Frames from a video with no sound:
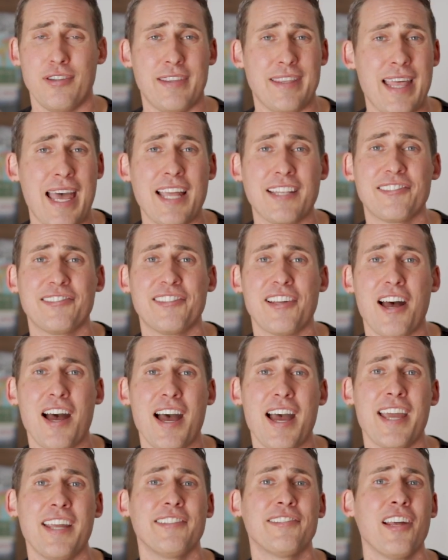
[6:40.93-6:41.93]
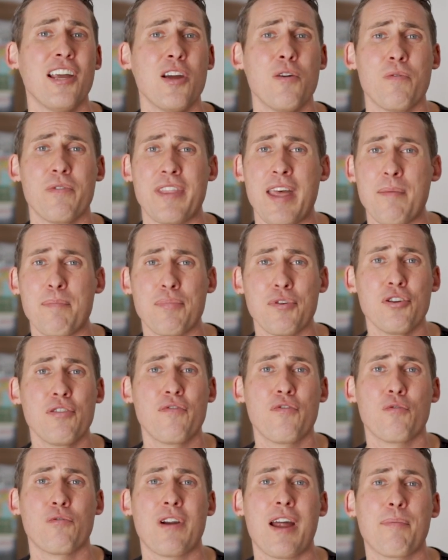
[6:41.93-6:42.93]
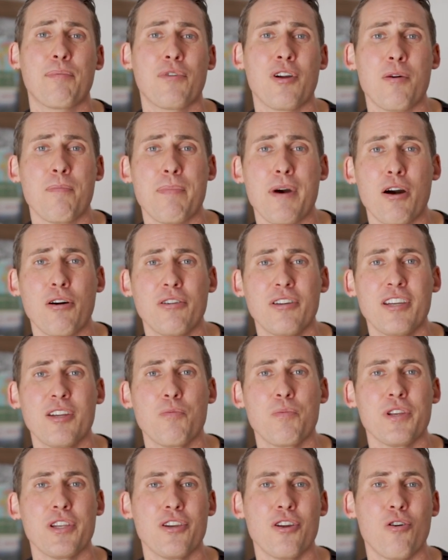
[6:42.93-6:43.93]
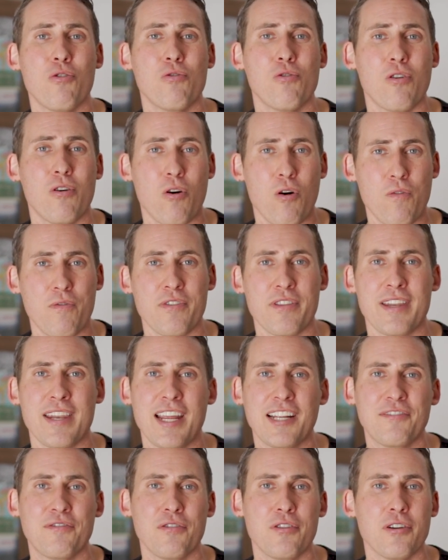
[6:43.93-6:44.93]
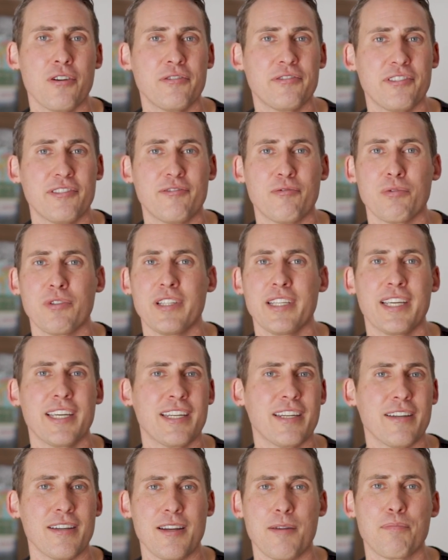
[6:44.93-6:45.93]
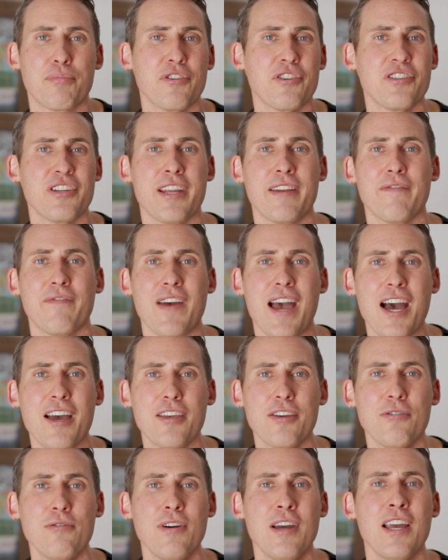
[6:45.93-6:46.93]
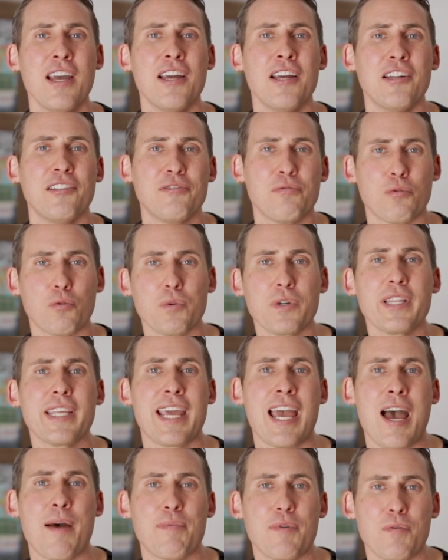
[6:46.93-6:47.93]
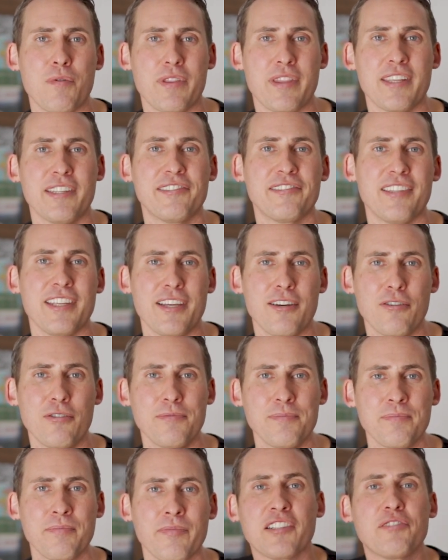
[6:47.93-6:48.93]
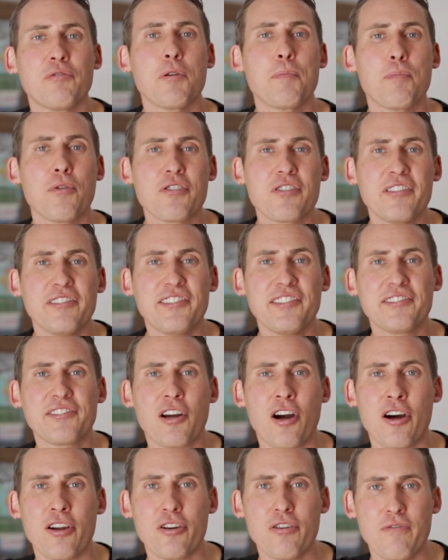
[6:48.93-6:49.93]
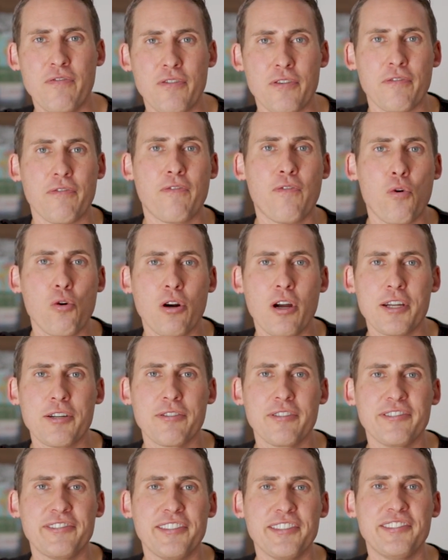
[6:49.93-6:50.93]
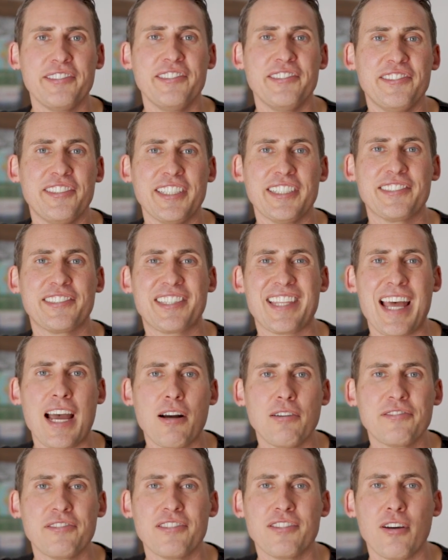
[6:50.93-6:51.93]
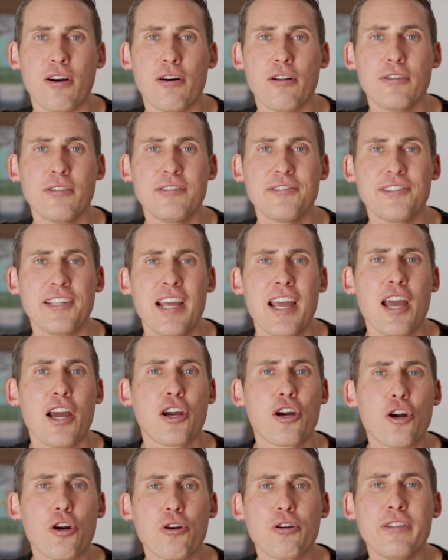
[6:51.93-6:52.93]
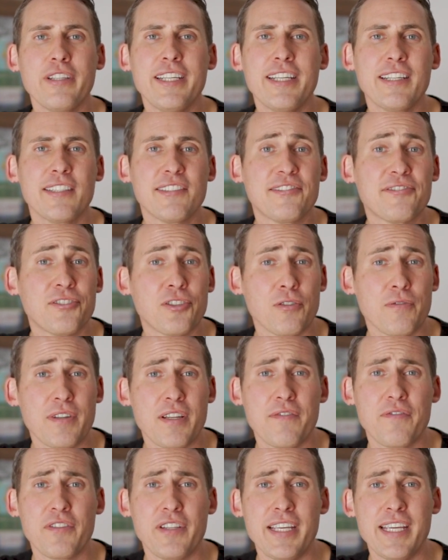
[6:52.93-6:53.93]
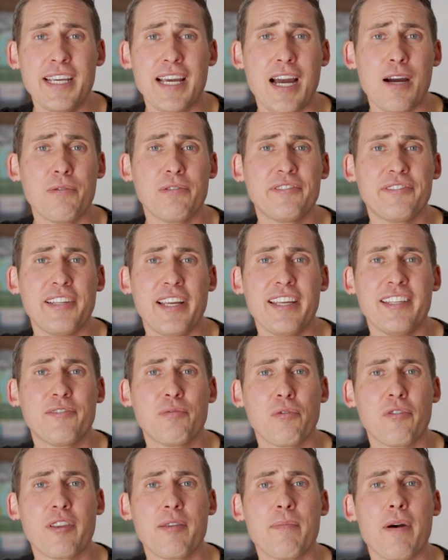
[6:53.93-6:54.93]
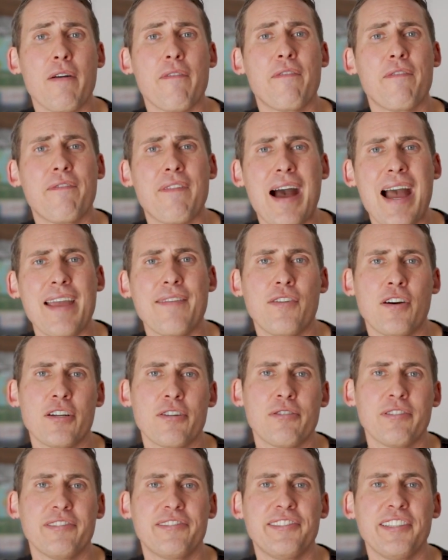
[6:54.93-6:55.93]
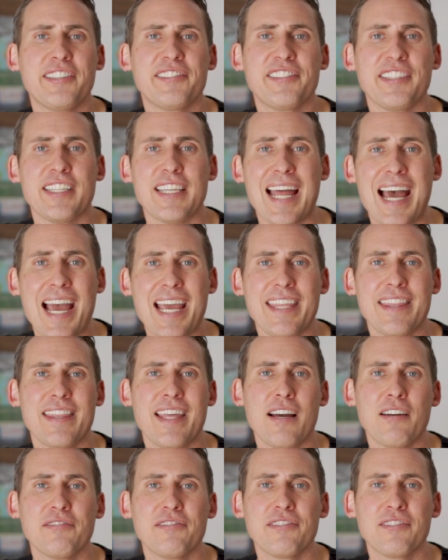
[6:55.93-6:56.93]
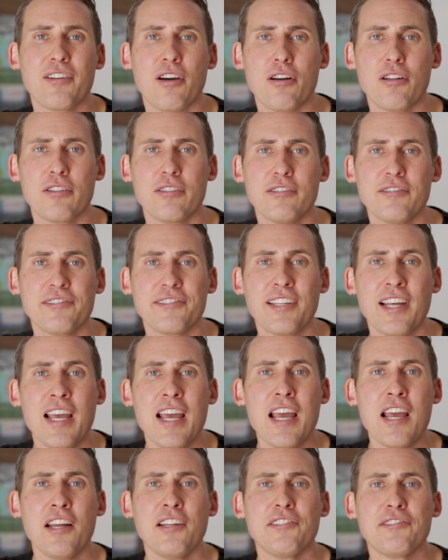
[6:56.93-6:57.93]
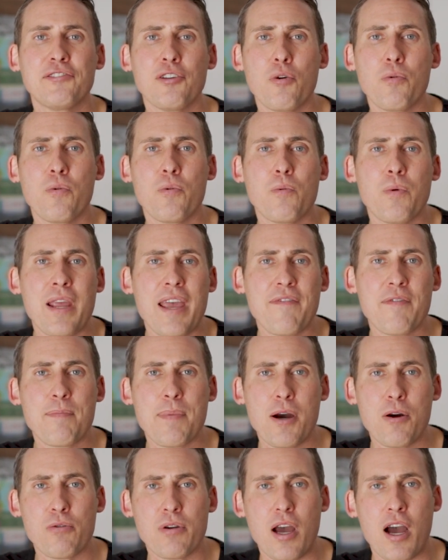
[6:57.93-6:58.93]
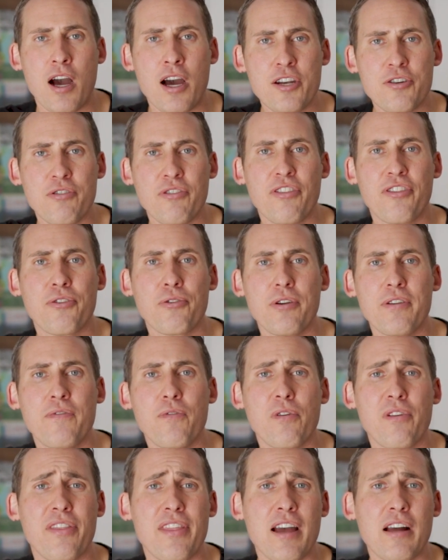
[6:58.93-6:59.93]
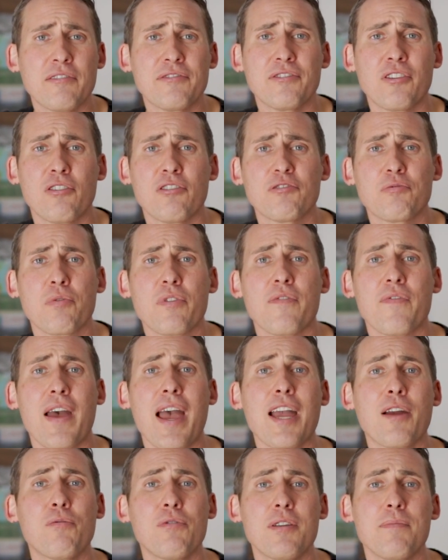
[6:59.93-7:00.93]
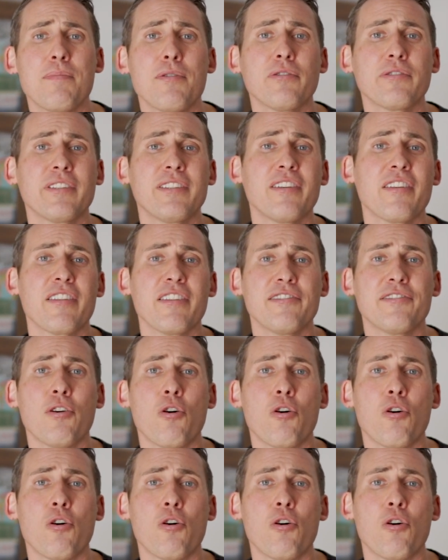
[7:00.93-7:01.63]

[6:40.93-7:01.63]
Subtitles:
that size with that beautiful wraparound balcony, we know over the next few years it's really going to appreciate in value. So we're really happy with this deal. So we purchased this condo for $466,000. Currently, conservatively, I would say it's worth about $569,000. So we have about $134,000 worth of equity built into this